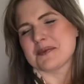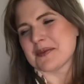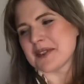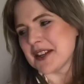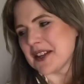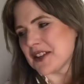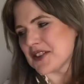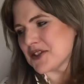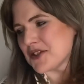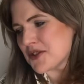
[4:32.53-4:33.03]

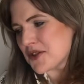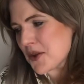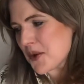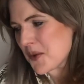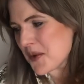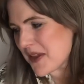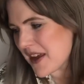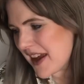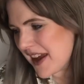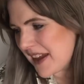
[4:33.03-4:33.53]
So
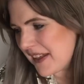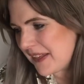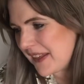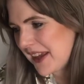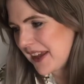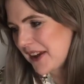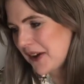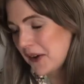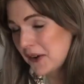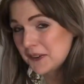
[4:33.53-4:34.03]
then
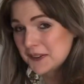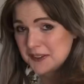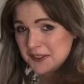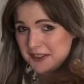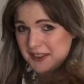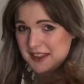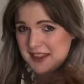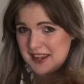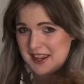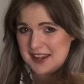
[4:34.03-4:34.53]
the other
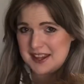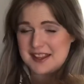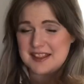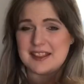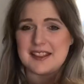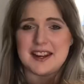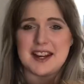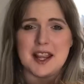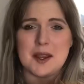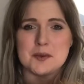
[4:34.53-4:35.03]
thing
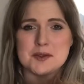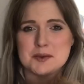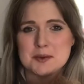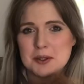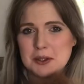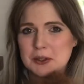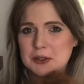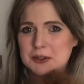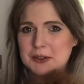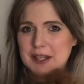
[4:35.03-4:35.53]
that I was
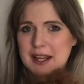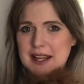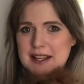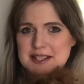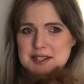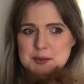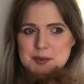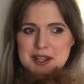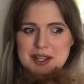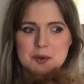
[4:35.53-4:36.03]
working on last
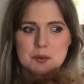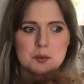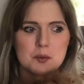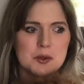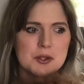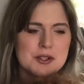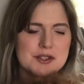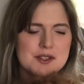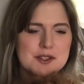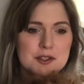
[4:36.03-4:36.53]
week
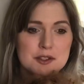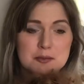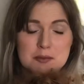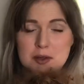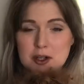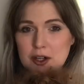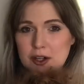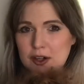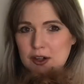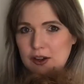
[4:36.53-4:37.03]
was another
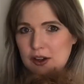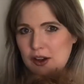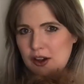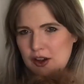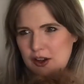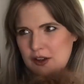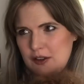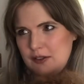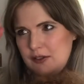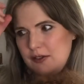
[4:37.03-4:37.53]
pair
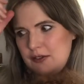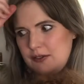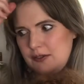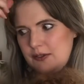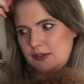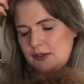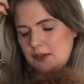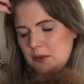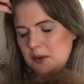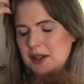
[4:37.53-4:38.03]
of,
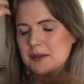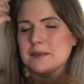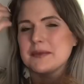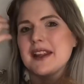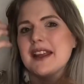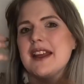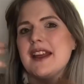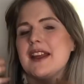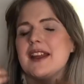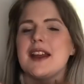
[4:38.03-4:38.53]
well,
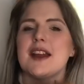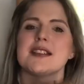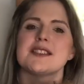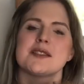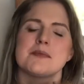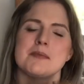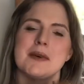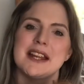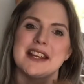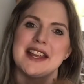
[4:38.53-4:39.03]
it's
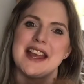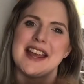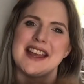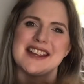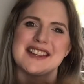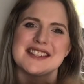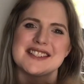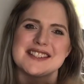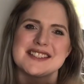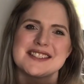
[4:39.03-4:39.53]
my
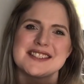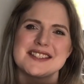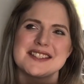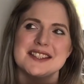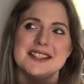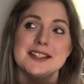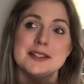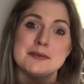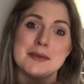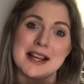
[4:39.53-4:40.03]
next
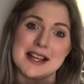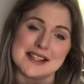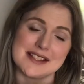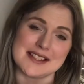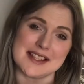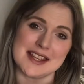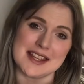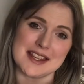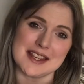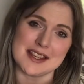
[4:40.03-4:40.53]

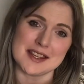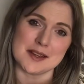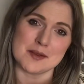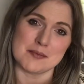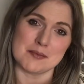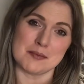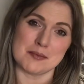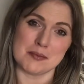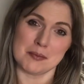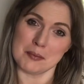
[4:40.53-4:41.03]
Lamazi
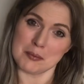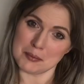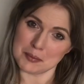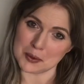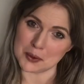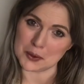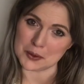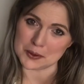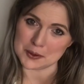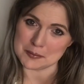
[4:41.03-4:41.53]

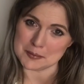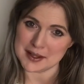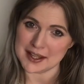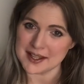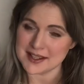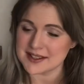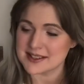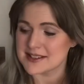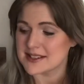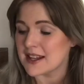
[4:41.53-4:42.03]
blogger
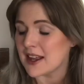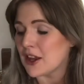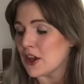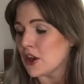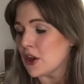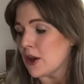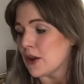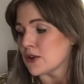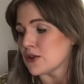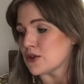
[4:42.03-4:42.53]
makes.
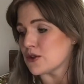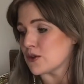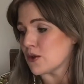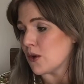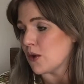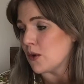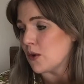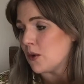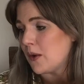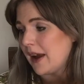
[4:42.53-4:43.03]

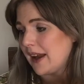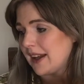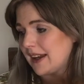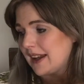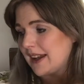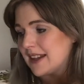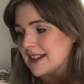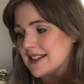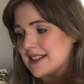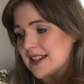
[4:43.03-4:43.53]
So it
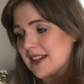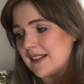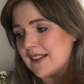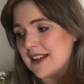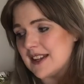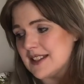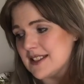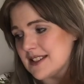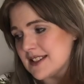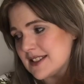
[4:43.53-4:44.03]
is in
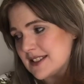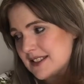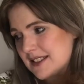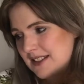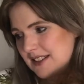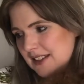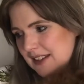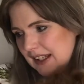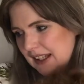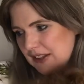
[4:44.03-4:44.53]
this,
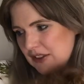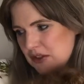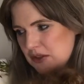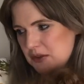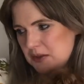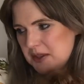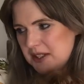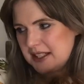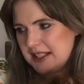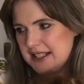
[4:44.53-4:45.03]
I'll show
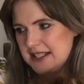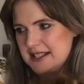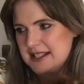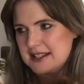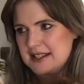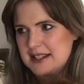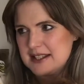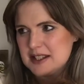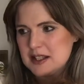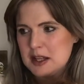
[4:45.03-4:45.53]
you
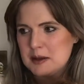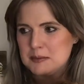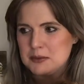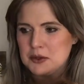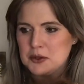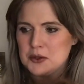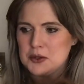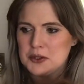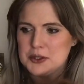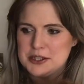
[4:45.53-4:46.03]
this
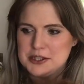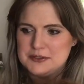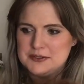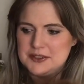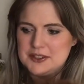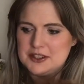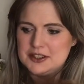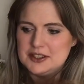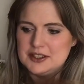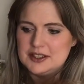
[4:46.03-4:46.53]

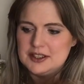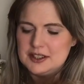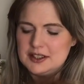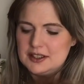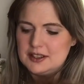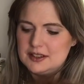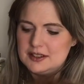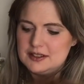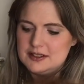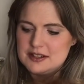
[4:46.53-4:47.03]
beautiful,
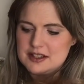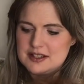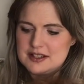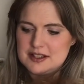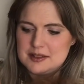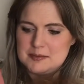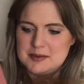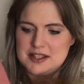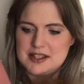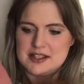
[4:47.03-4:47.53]
there's still
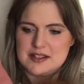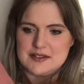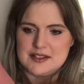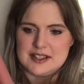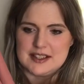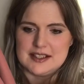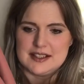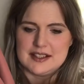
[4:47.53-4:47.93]
bits of it